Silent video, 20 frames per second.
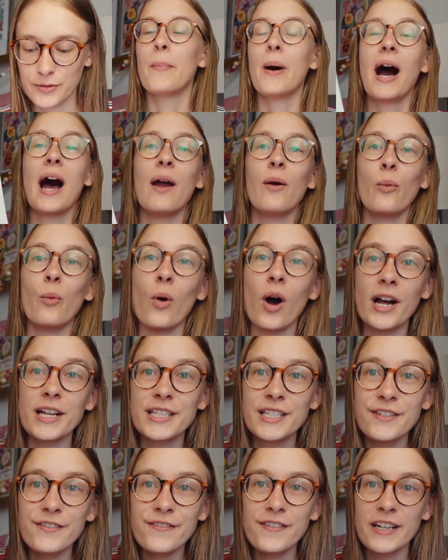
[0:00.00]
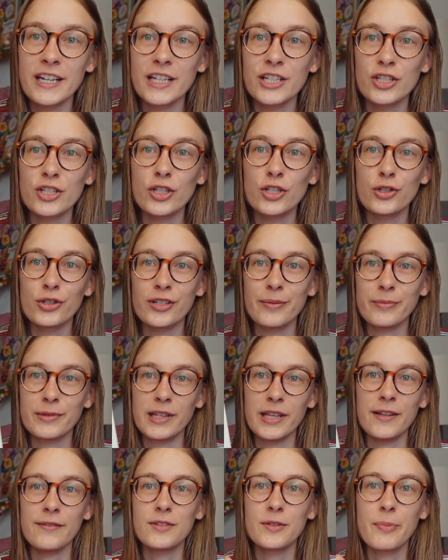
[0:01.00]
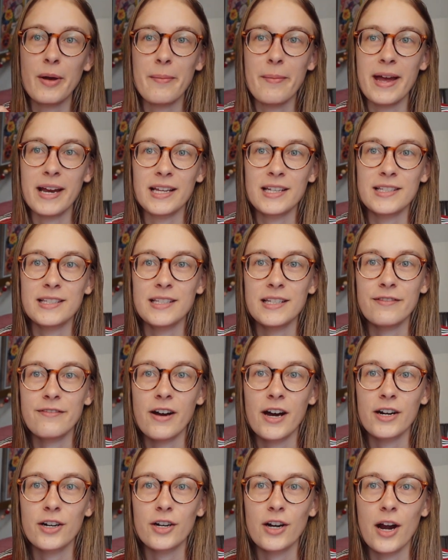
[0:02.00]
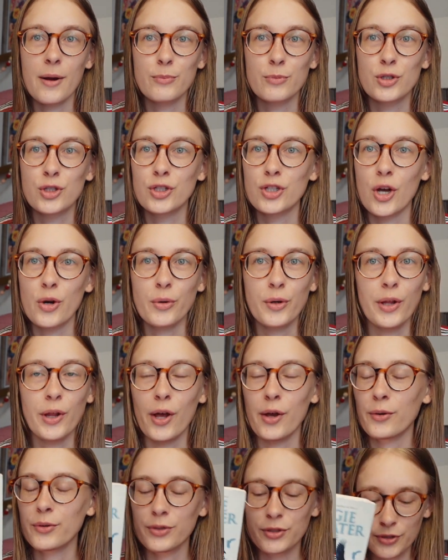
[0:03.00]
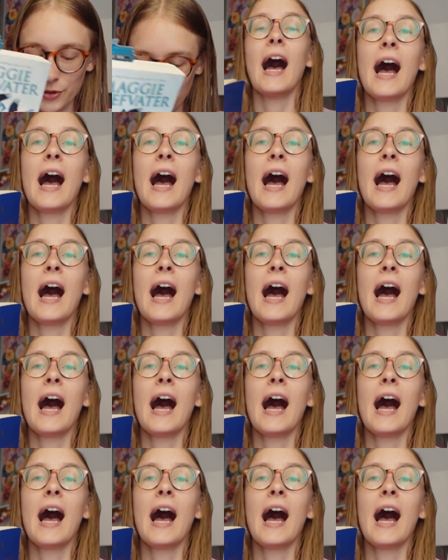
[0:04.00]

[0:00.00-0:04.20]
But I want to finish The Dream Thieves by Maggie Stiefvater. I'm so close.